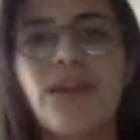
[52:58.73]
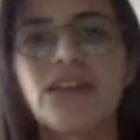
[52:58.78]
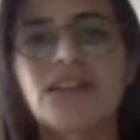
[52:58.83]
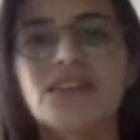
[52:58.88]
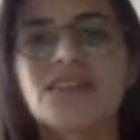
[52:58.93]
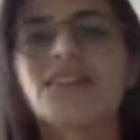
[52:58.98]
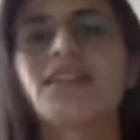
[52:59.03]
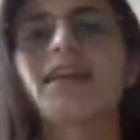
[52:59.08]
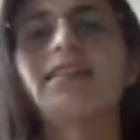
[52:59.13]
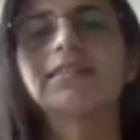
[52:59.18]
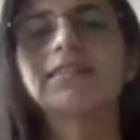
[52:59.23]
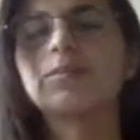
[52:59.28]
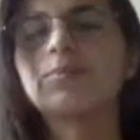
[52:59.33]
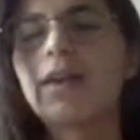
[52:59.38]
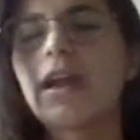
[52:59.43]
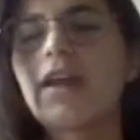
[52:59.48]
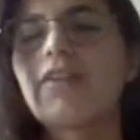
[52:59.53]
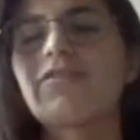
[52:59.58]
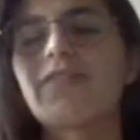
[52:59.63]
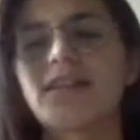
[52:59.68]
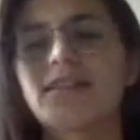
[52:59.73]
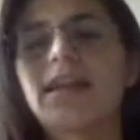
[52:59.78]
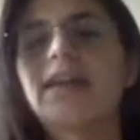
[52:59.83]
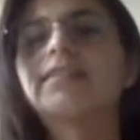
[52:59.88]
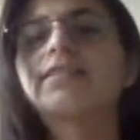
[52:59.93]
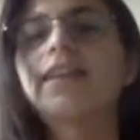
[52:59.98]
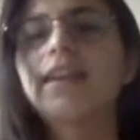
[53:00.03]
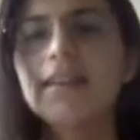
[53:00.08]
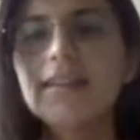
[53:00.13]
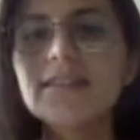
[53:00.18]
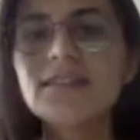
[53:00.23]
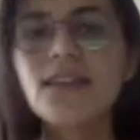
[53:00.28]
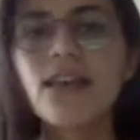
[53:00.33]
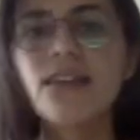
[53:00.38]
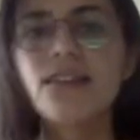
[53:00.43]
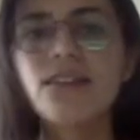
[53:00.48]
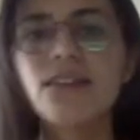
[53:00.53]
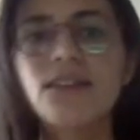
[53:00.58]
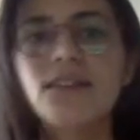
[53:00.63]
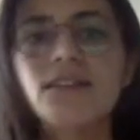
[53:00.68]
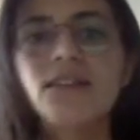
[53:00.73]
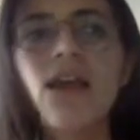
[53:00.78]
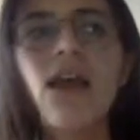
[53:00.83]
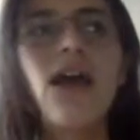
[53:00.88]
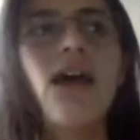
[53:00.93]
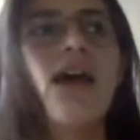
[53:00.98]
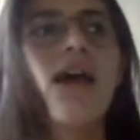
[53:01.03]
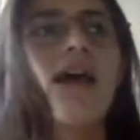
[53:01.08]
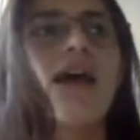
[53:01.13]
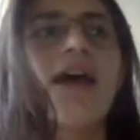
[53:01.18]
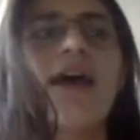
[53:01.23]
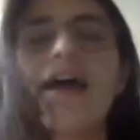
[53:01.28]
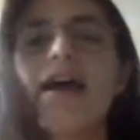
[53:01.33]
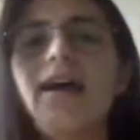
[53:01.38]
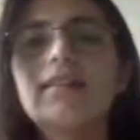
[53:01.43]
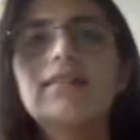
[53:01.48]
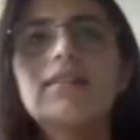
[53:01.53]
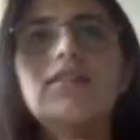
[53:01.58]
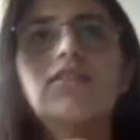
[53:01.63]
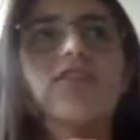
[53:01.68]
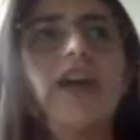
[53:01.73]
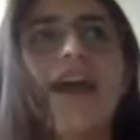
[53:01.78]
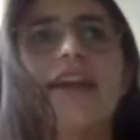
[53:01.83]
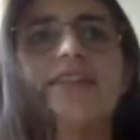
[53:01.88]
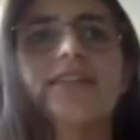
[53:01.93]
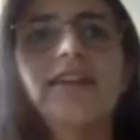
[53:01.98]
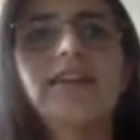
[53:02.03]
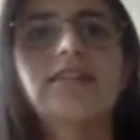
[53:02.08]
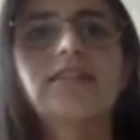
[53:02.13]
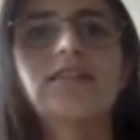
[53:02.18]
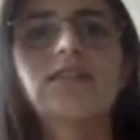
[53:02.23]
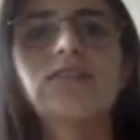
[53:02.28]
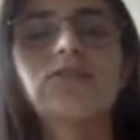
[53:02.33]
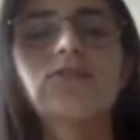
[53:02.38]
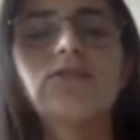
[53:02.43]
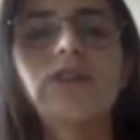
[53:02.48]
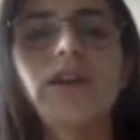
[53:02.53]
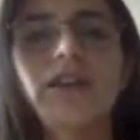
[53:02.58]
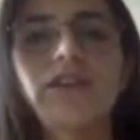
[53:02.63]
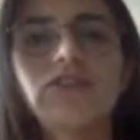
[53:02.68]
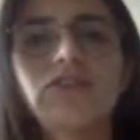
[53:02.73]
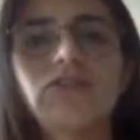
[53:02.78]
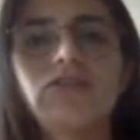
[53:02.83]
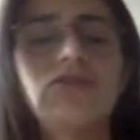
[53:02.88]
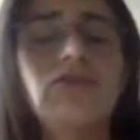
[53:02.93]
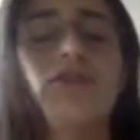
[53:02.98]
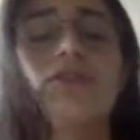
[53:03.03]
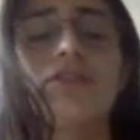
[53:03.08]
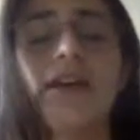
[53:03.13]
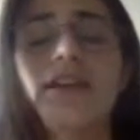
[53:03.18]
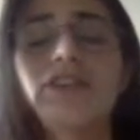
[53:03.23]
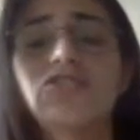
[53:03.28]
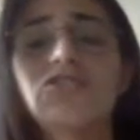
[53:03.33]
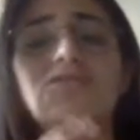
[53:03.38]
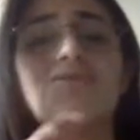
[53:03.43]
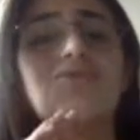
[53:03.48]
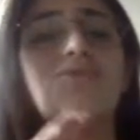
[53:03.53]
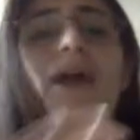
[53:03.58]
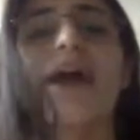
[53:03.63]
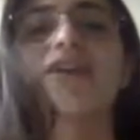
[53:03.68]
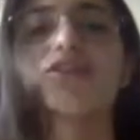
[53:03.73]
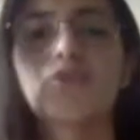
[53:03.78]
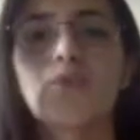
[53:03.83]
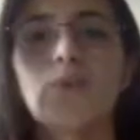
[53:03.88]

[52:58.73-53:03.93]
information sentence, paraphrase that second sentence and write the answer to the question